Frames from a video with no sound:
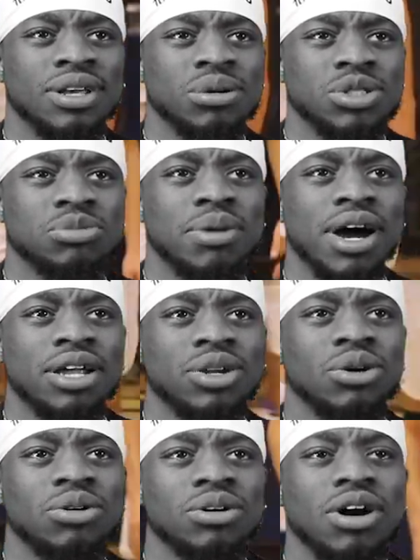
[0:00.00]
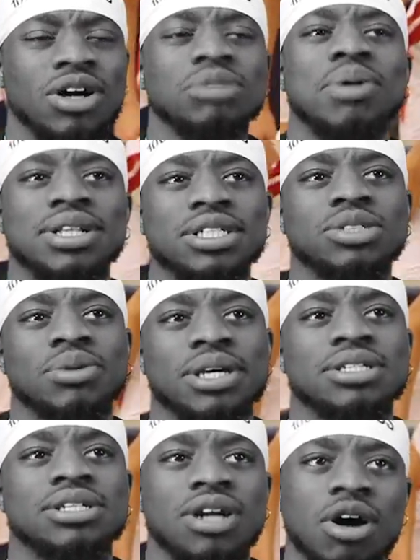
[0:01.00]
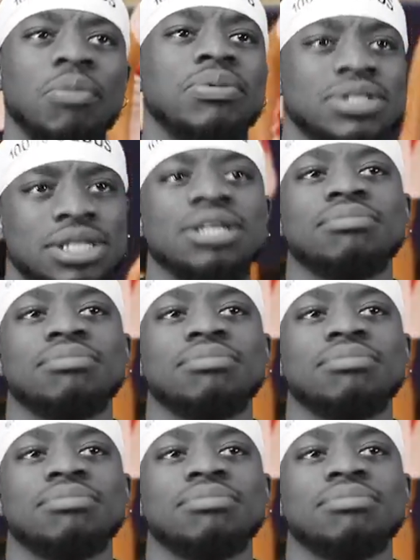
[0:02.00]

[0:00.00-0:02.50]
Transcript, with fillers: What you about to do? Oh, you about to swing to the open team